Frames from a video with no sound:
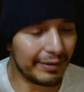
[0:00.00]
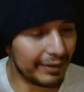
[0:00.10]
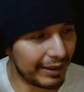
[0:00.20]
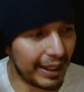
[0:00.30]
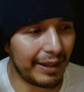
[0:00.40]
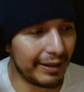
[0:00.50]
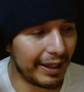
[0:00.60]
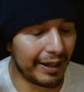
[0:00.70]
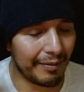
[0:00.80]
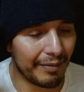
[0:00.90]
That,
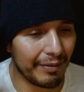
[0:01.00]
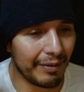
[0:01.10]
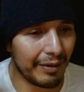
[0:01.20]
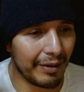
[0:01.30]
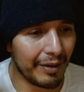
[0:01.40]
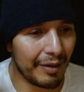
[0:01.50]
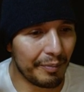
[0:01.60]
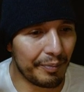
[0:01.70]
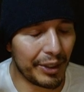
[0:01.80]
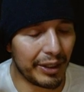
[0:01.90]
yeah.
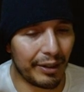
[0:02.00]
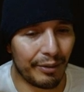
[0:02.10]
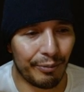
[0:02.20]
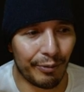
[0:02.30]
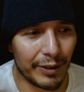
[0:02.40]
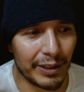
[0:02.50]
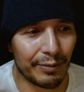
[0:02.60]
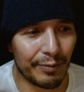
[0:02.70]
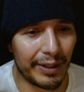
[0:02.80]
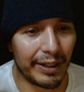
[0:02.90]
But the worst
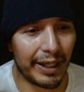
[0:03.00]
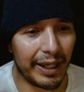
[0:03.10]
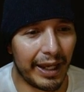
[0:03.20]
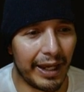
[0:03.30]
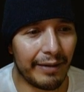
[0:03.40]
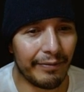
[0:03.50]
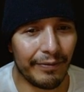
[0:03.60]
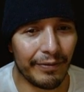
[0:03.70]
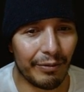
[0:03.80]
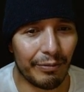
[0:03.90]
one I have,
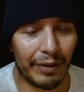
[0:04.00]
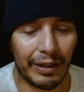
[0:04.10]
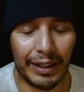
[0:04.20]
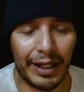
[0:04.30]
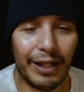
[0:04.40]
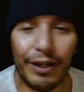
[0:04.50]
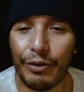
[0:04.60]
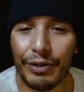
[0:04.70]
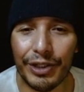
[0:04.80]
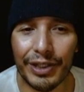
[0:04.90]
the and I know
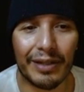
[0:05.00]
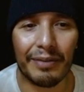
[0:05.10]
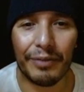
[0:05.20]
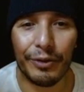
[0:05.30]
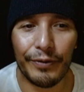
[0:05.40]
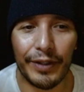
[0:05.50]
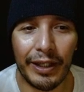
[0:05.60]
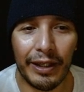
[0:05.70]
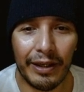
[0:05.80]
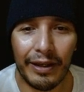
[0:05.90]
it's just some movie,
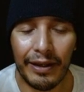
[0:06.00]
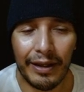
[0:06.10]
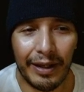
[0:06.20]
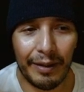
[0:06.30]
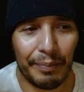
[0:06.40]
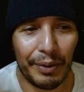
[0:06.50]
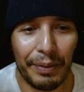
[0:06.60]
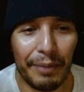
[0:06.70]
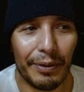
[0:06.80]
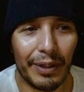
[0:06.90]
but
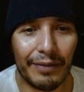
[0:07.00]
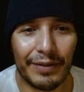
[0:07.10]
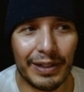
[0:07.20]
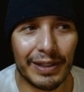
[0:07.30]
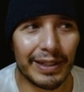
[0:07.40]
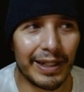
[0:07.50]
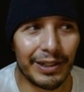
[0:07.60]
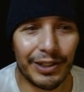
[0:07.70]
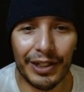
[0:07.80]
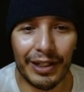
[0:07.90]
people love to discuss
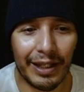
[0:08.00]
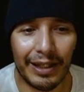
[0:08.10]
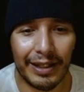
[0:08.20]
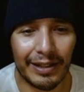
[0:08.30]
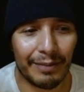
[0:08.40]
shit like this, and